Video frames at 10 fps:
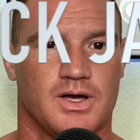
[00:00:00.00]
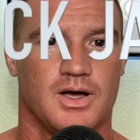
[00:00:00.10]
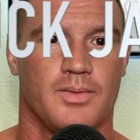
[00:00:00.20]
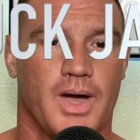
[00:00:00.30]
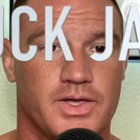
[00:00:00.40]

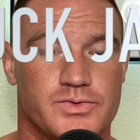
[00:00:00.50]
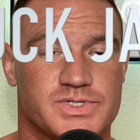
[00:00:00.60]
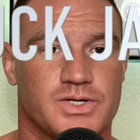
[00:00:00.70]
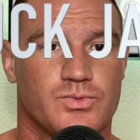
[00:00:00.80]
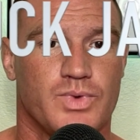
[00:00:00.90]
I used
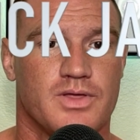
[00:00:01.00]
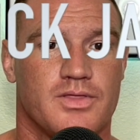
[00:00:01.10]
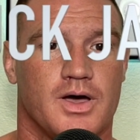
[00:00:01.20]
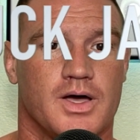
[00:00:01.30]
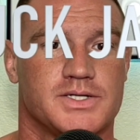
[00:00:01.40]
it with
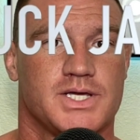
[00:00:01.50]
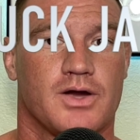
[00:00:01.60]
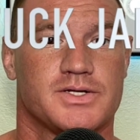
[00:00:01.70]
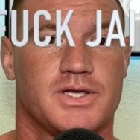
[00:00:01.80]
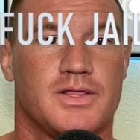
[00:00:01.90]

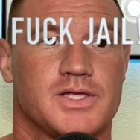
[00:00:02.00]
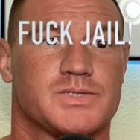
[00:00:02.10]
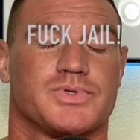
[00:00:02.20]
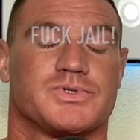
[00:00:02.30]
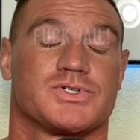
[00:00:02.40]
TRT that's
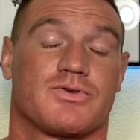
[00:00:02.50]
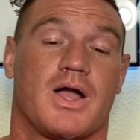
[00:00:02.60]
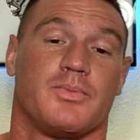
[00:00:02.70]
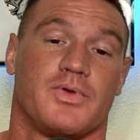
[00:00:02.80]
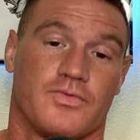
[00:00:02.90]

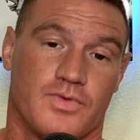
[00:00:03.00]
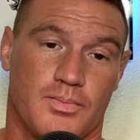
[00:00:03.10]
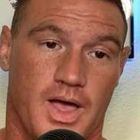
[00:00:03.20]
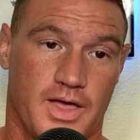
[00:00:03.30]
prescribed from my